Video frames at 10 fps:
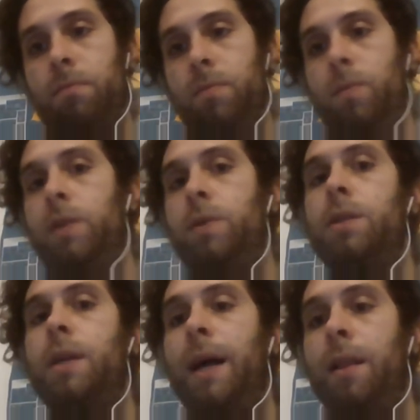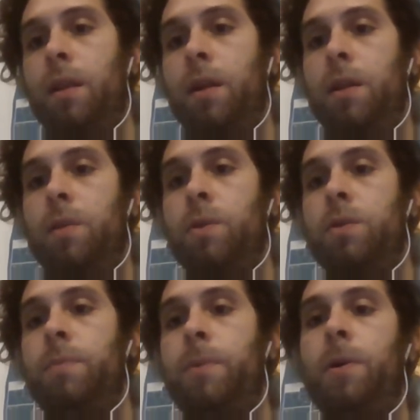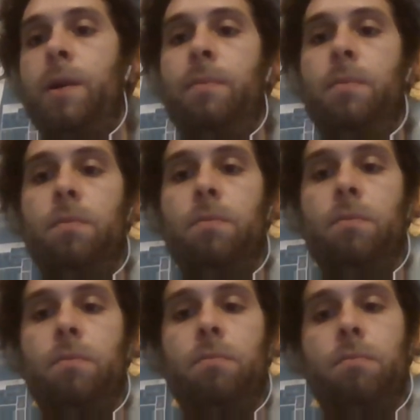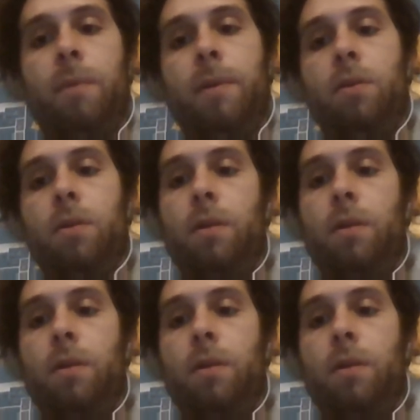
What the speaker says: which was the country that was the program. Maybe you,